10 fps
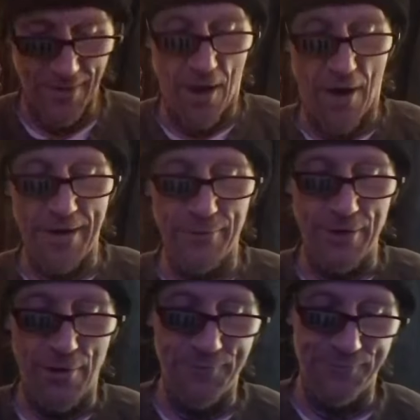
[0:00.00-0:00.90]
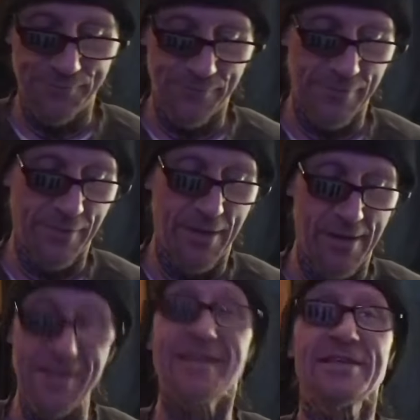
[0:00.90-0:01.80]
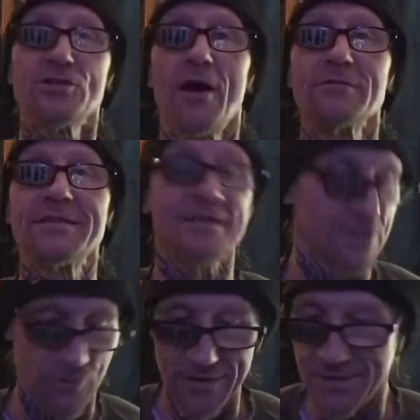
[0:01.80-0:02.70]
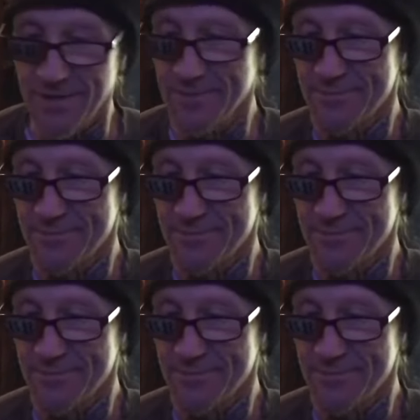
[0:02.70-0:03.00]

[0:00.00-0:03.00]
All right, here we go. Not that you'll ever see this, Tracy.